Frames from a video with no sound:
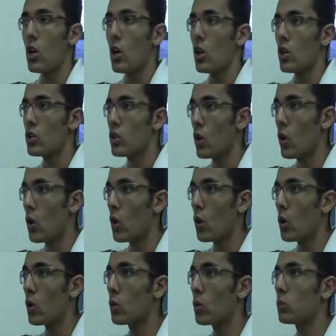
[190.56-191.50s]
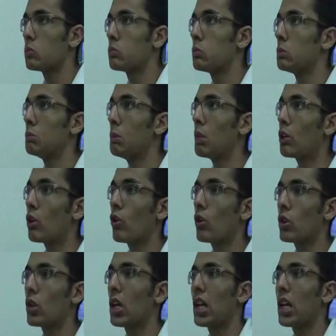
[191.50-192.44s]
So
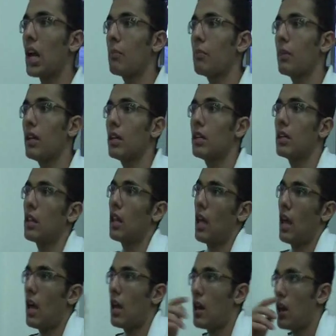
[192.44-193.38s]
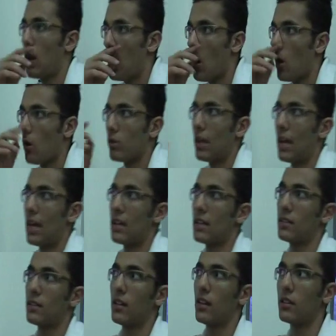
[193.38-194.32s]
microcontroller can be known
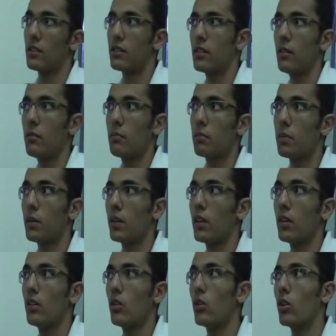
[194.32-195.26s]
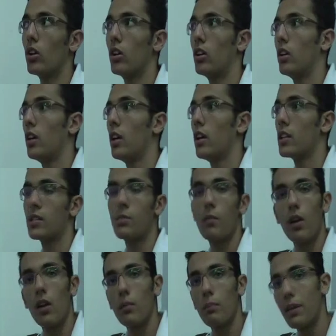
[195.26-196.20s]
as a simple or a
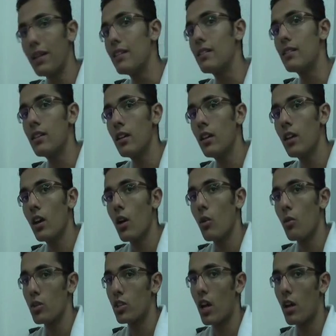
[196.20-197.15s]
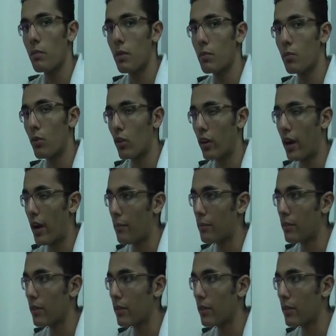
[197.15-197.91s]
small PC which can be programmed.